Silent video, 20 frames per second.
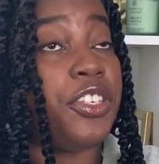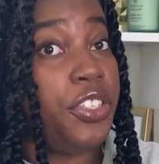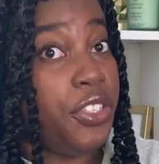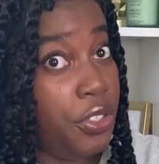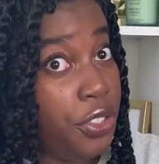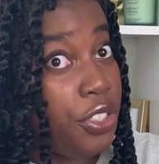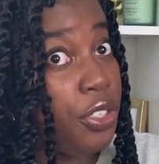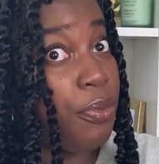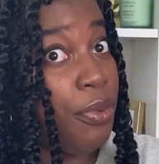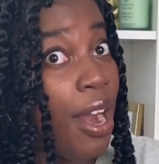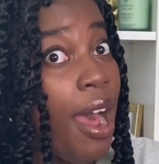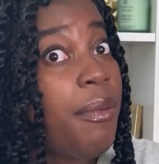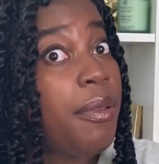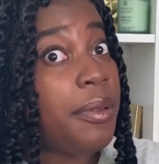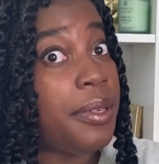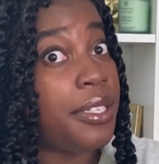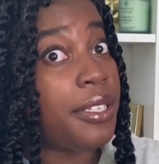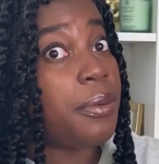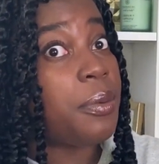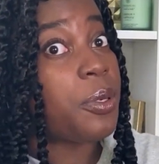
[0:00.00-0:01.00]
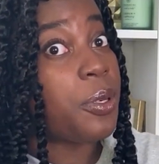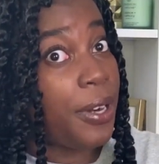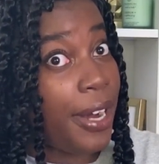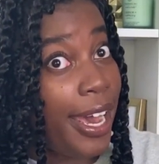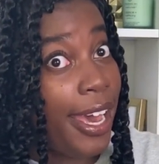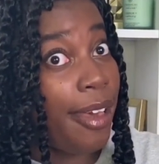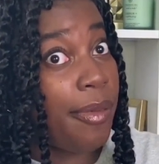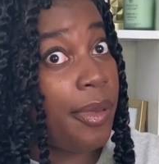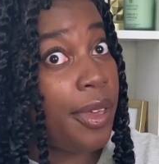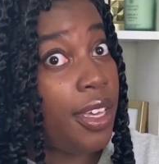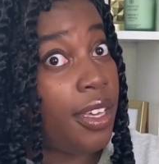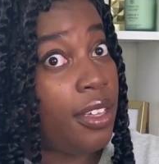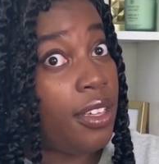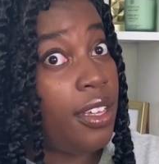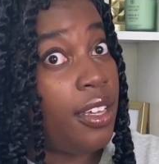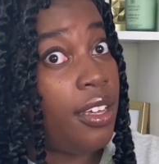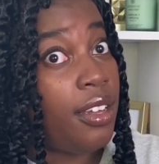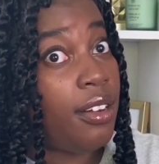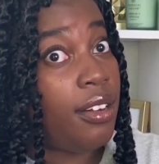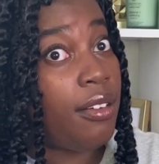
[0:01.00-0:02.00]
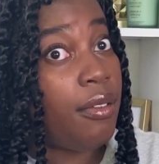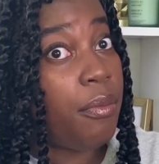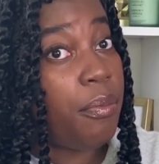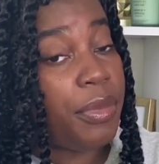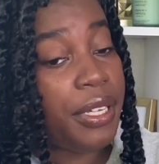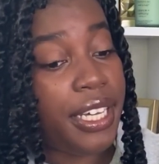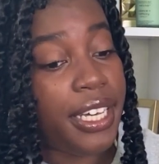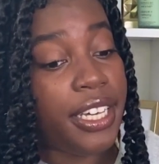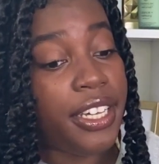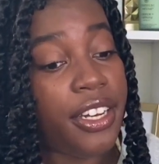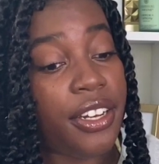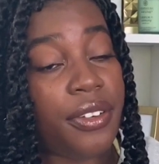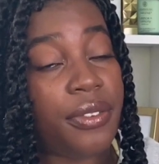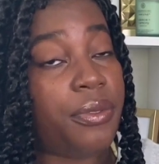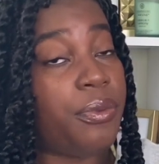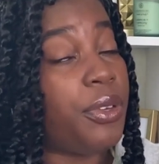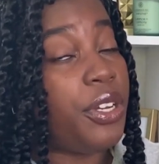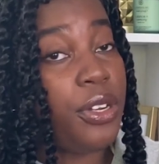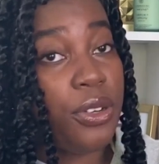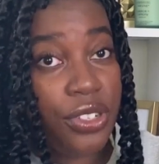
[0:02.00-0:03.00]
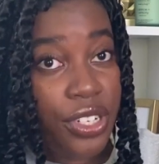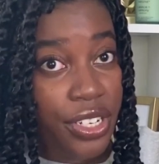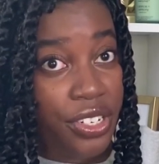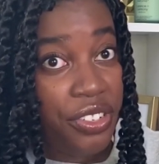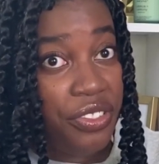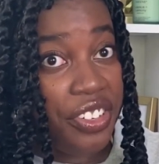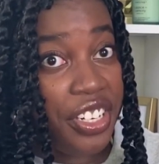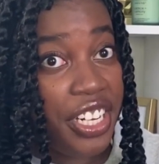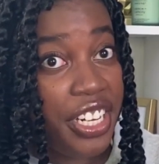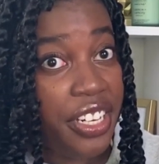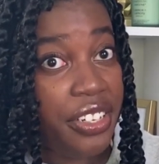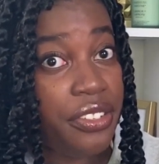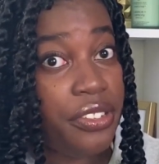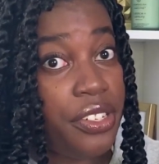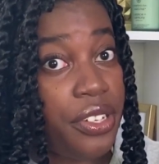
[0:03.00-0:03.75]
You should probably subscribe, but we don't judge over here.